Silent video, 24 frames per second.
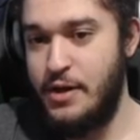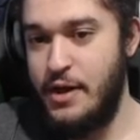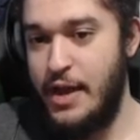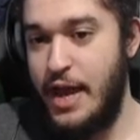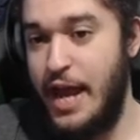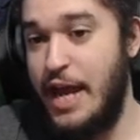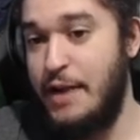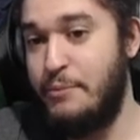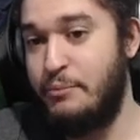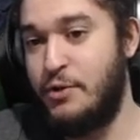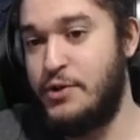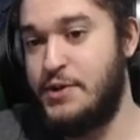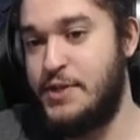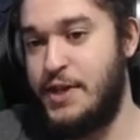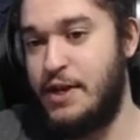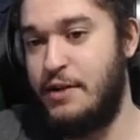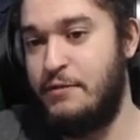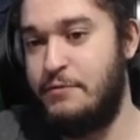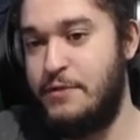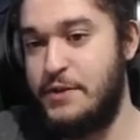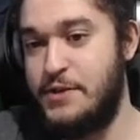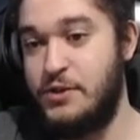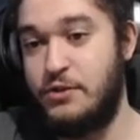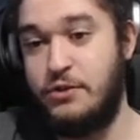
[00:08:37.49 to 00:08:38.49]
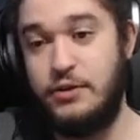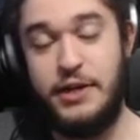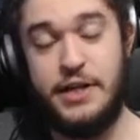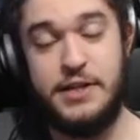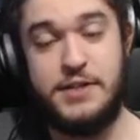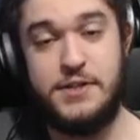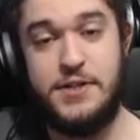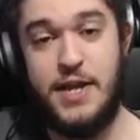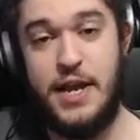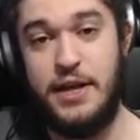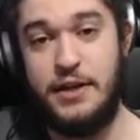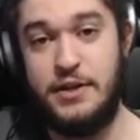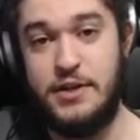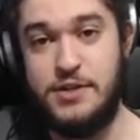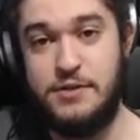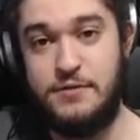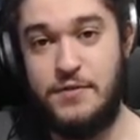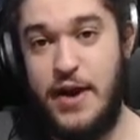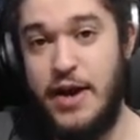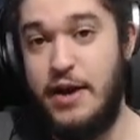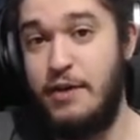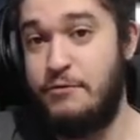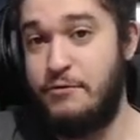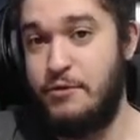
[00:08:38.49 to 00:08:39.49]
8% of physical hits taken as
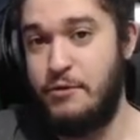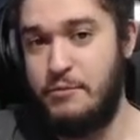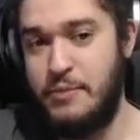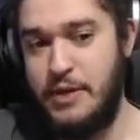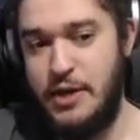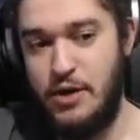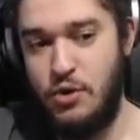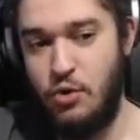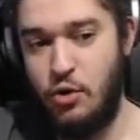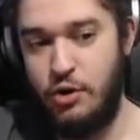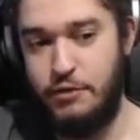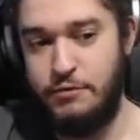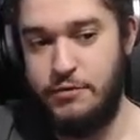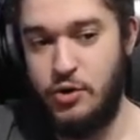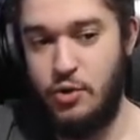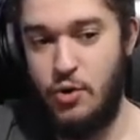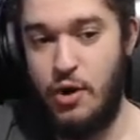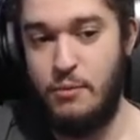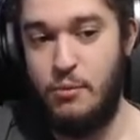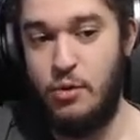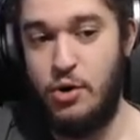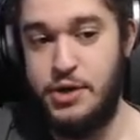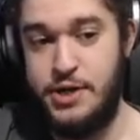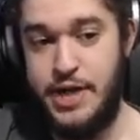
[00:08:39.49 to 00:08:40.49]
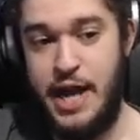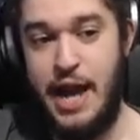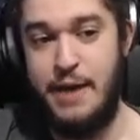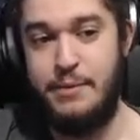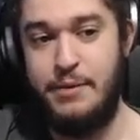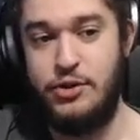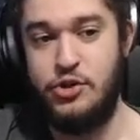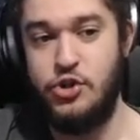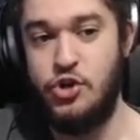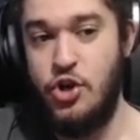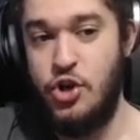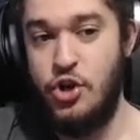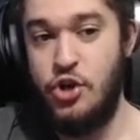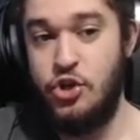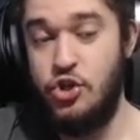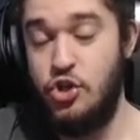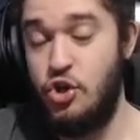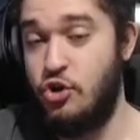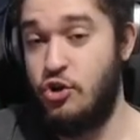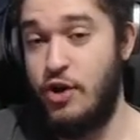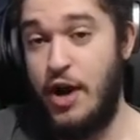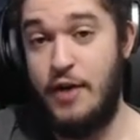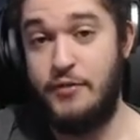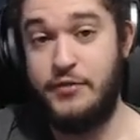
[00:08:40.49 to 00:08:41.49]
fire for me, or if you want more damage, you
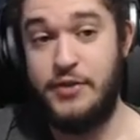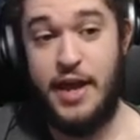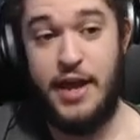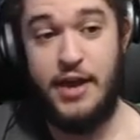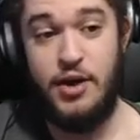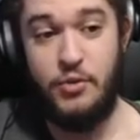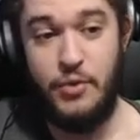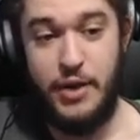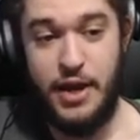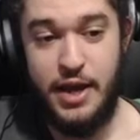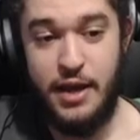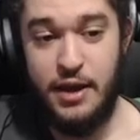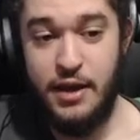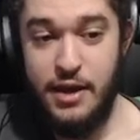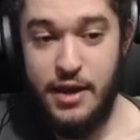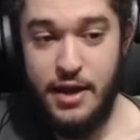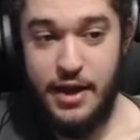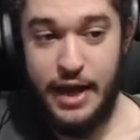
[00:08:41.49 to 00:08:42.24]
craft AoE.